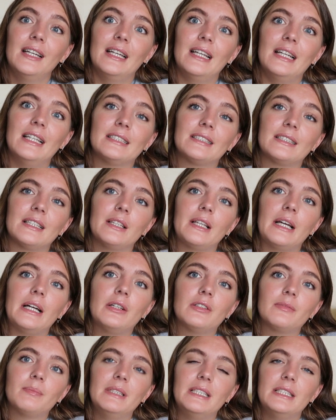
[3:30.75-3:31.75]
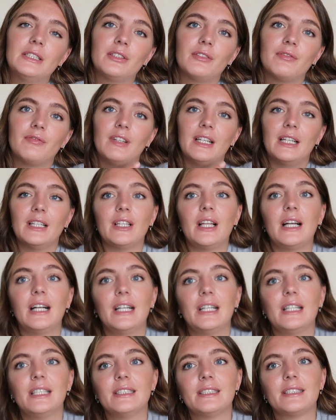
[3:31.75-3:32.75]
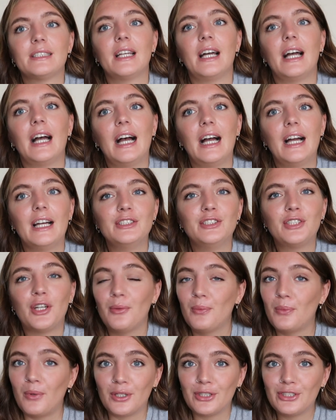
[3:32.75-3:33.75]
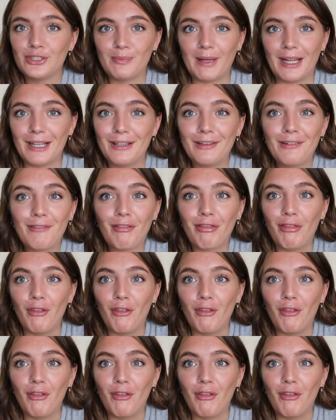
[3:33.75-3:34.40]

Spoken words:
It's allowed me to realise that I don't want to spend